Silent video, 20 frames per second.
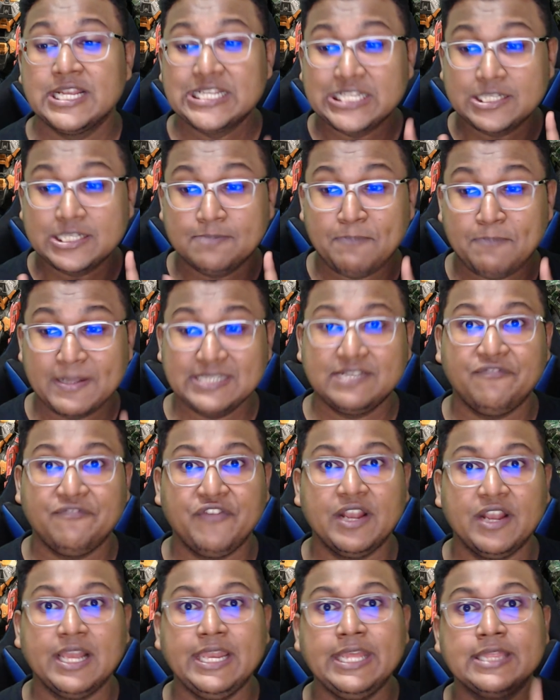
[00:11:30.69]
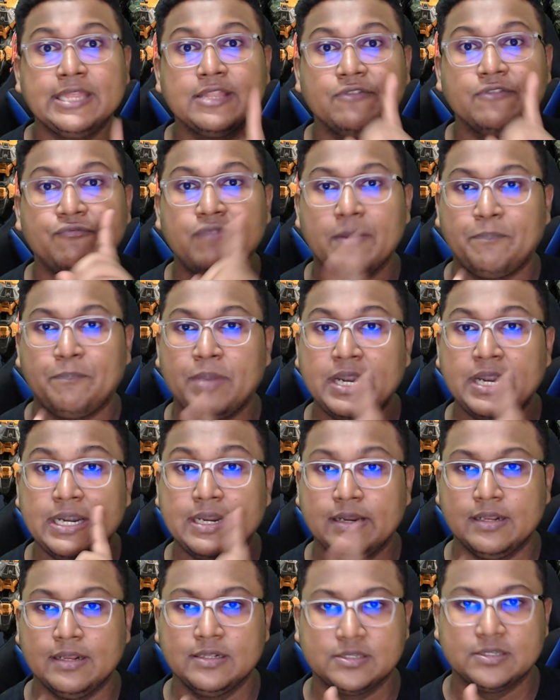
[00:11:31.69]
specifically in the weapon
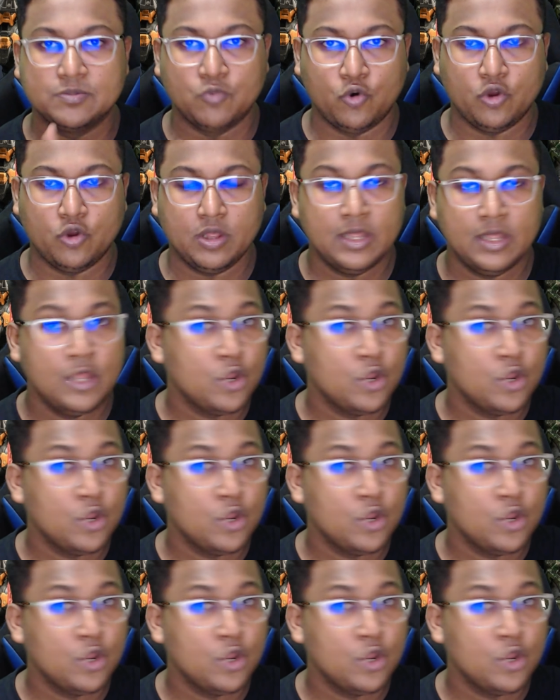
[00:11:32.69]
drills mode.